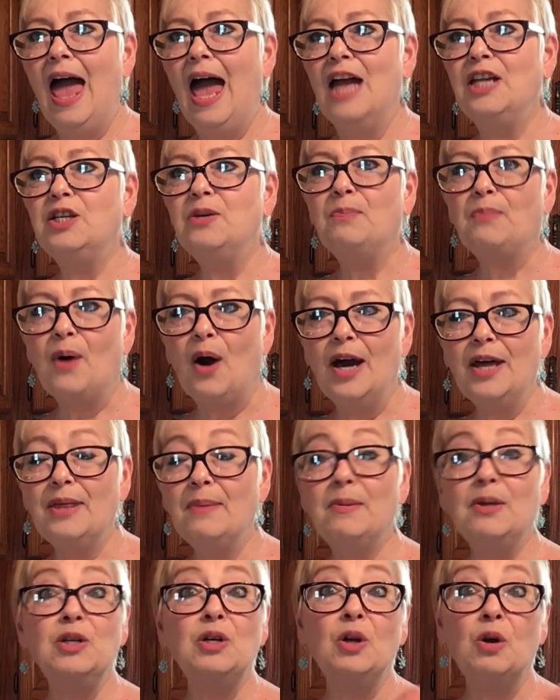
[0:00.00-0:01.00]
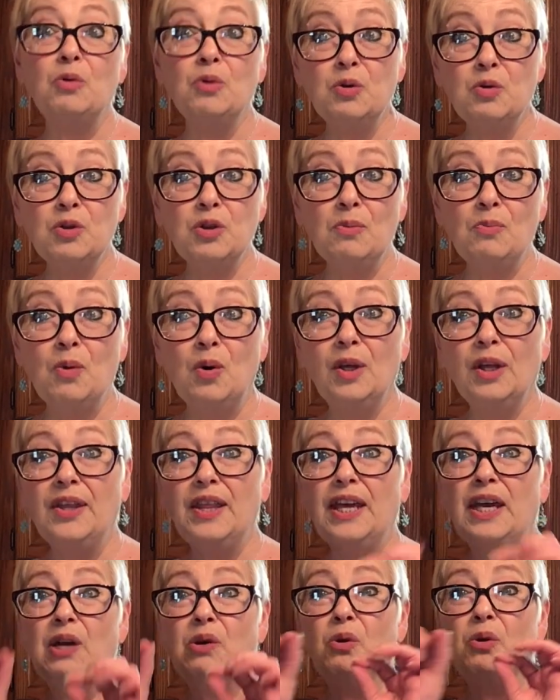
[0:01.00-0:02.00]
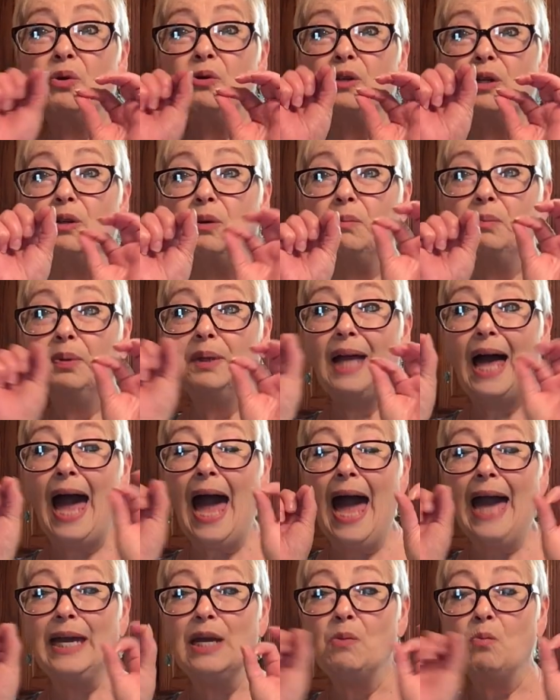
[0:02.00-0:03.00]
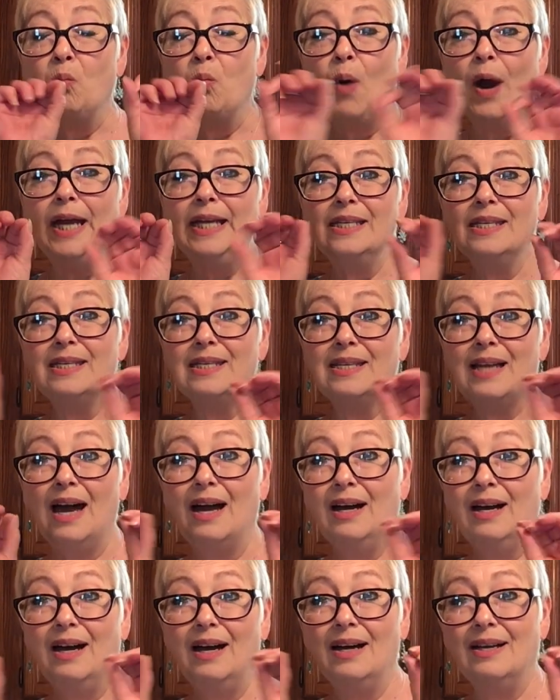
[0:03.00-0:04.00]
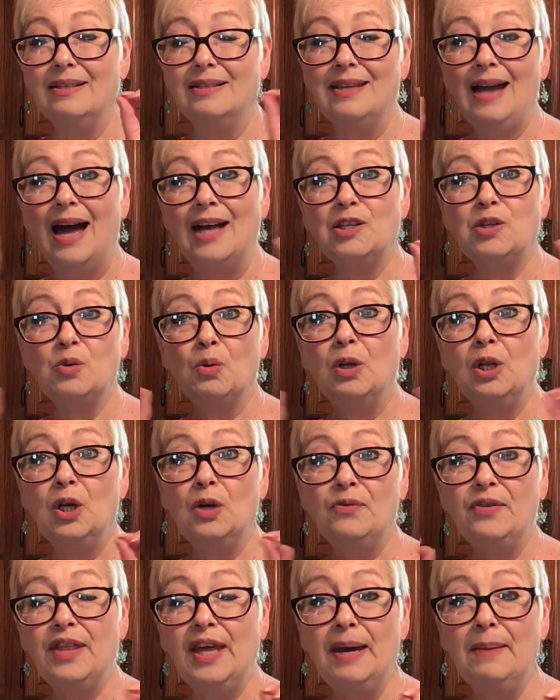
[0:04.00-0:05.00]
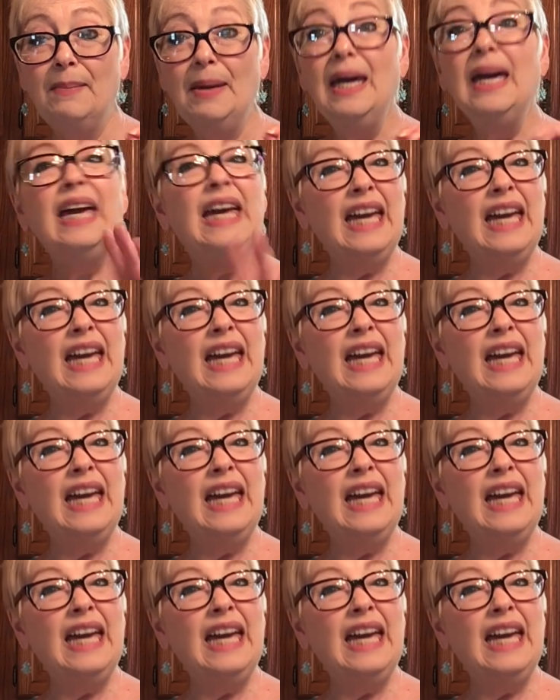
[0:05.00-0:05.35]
and you buy them and you don't use them all and they get all those little black and white uh, dots all over them,